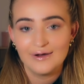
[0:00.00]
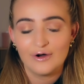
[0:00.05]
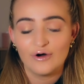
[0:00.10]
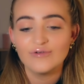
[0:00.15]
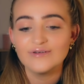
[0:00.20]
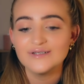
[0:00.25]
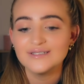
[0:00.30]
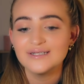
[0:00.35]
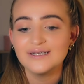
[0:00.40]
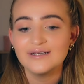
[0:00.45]

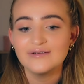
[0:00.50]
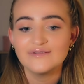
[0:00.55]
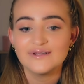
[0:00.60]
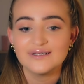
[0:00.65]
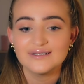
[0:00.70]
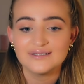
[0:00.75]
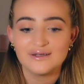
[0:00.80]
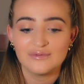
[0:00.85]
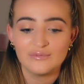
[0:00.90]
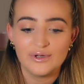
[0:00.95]
Obviously, if
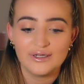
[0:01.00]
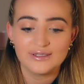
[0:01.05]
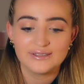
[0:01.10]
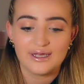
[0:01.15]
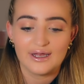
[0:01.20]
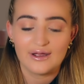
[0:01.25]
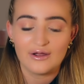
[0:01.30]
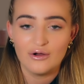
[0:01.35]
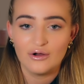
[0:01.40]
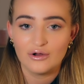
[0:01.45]
there's some weeks
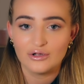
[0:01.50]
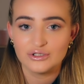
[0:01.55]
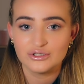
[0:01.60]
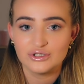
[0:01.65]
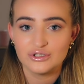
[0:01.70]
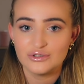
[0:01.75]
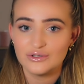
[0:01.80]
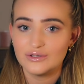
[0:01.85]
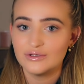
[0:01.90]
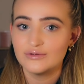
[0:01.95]
that I can't
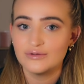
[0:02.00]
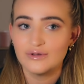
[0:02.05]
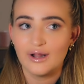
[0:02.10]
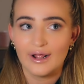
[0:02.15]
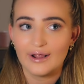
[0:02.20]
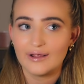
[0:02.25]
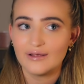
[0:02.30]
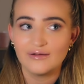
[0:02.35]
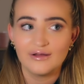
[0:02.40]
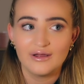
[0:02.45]
do
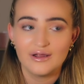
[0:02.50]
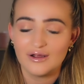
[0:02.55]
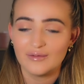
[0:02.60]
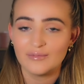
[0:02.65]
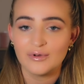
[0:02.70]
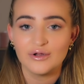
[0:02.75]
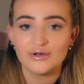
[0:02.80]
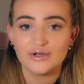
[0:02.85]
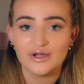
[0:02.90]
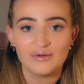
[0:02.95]
like an
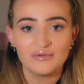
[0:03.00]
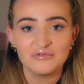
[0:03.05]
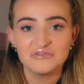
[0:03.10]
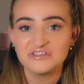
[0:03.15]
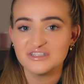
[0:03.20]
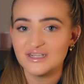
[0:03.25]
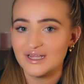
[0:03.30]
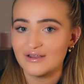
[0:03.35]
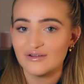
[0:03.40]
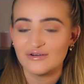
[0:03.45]
upload, I will
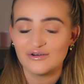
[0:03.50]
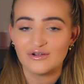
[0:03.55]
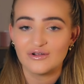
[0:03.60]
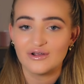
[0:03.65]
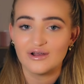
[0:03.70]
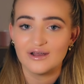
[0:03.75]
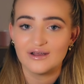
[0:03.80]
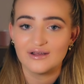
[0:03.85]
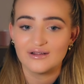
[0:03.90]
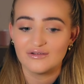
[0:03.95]
just let you know
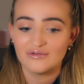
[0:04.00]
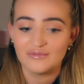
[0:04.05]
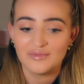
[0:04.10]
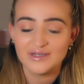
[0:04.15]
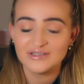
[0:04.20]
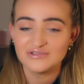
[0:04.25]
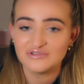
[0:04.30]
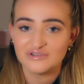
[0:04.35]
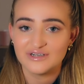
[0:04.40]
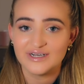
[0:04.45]
on
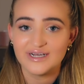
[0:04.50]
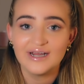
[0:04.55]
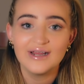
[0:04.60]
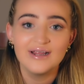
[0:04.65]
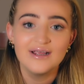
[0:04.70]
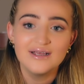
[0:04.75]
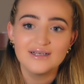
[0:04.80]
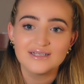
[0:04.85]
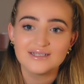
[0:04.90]
my story.